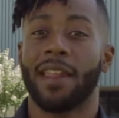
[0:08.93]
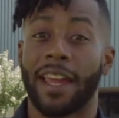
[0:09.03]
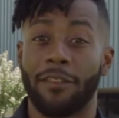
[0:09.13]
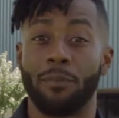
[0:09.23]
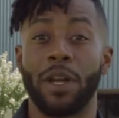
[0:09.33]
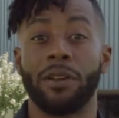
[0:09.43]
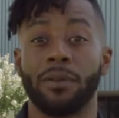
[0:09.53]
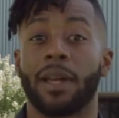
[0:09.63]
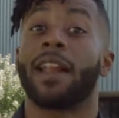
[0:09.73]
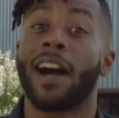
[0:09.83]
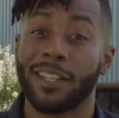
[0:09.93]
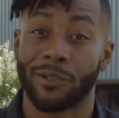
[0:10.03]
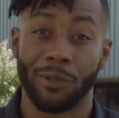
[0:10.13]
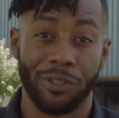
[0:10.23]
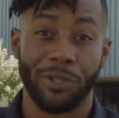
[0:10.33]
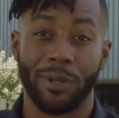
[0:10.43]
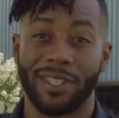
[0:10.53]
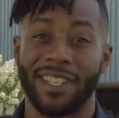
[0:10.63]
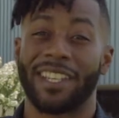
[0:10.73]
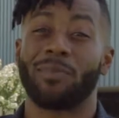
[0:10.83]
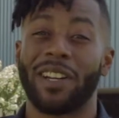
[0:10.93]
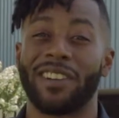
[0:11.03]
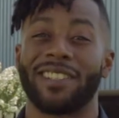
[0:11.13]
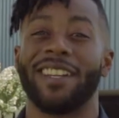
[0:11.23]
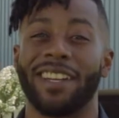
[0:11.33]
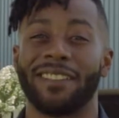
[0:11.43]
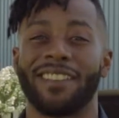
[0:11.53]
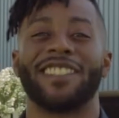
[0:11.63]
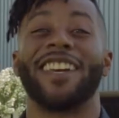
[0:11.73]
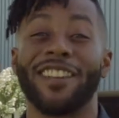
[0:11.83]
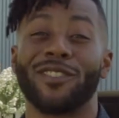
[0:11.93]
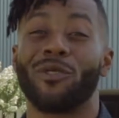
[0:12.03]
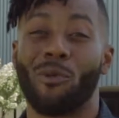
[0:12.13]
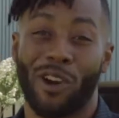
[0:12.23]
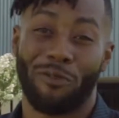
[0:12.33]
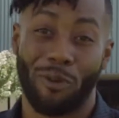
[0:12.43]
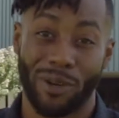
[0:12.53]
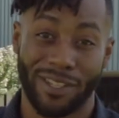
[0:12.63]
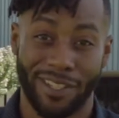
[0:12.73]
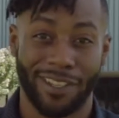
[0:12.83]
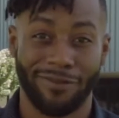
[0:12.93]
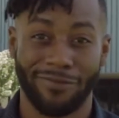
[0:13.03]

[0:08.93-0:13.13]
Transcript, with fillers: that give middle and high school students the experience needed to enter the workforce.